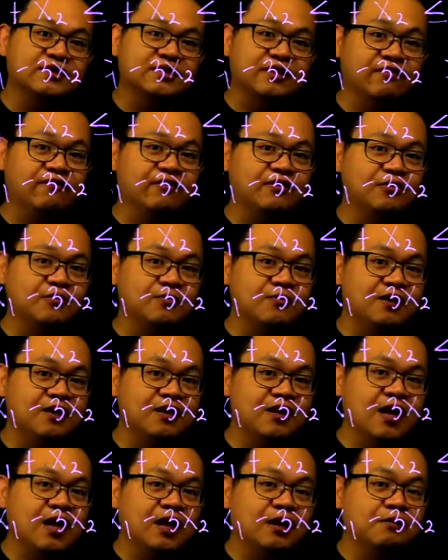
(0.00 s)
given to
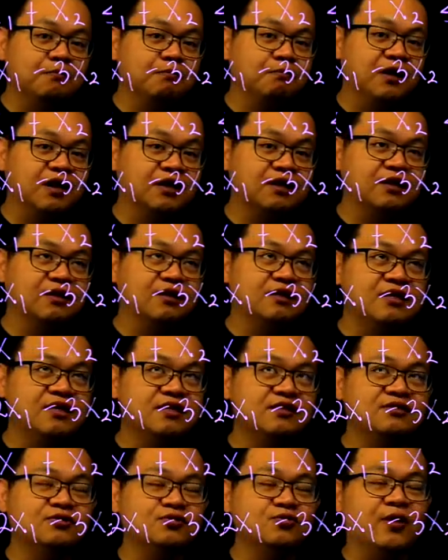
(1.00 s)
me, but
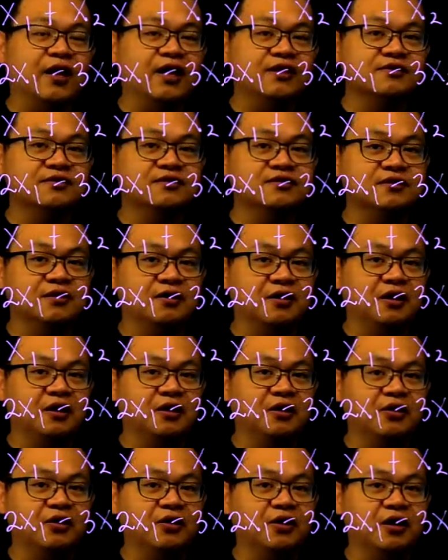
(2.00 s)
these two answers
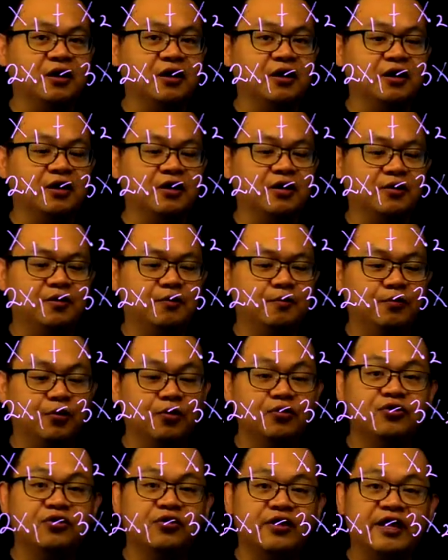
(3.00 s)
are
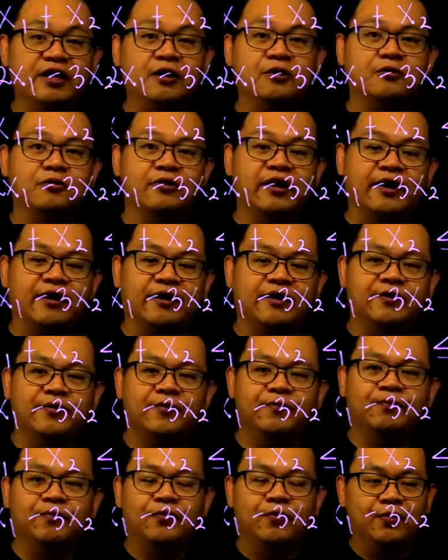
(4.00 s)
both incorrect.
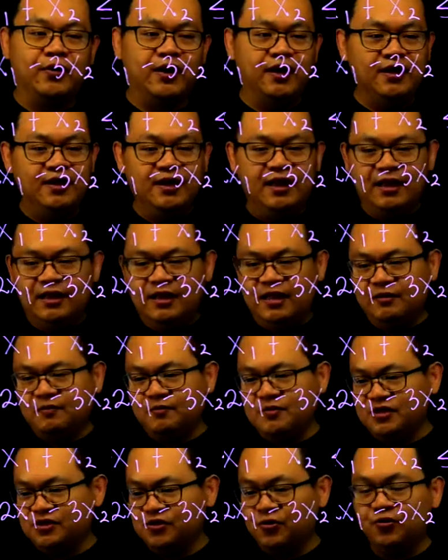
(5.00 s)
Okay, let
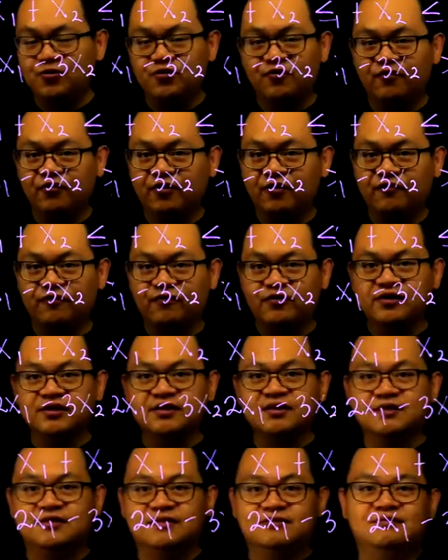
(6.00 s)
me show you the
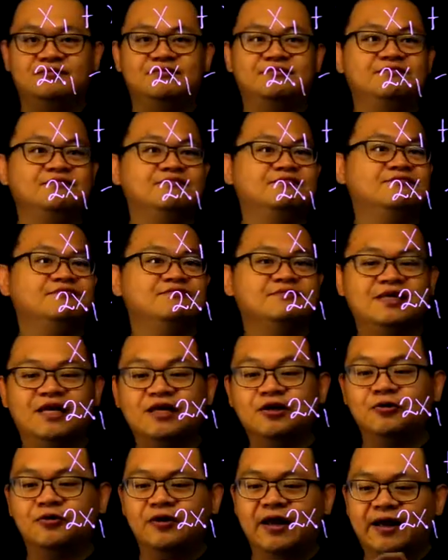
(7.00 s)
first
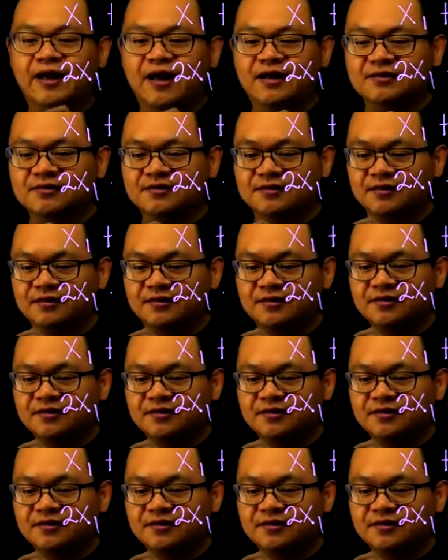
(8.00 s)
incorrect answer.